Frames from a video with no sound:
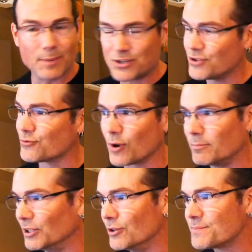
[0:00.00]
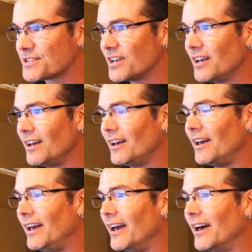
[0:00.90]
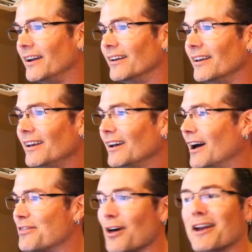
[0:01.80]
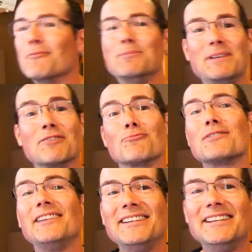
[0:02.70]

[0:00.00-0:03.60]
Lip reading: a bunch of drum loops. And I thought it would be a really